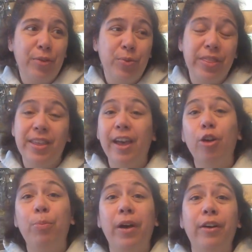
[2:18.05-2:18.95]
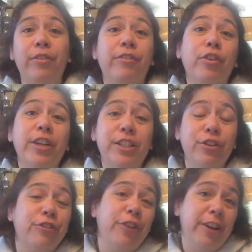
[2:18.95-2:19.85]
with the help of a very
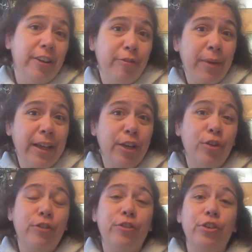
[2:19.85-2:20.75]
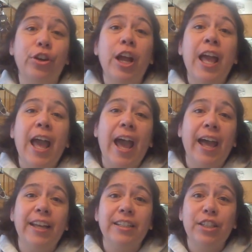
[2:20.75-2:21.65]
dear friend of mine over
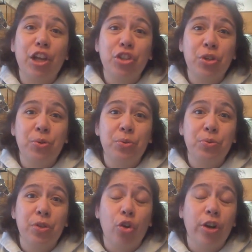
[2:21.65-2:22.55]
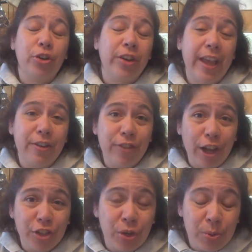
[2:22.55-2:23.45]
at Nachos or Creative
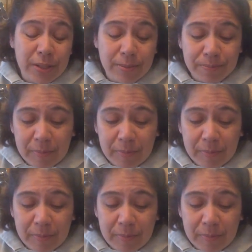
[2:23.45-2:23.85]
Nachos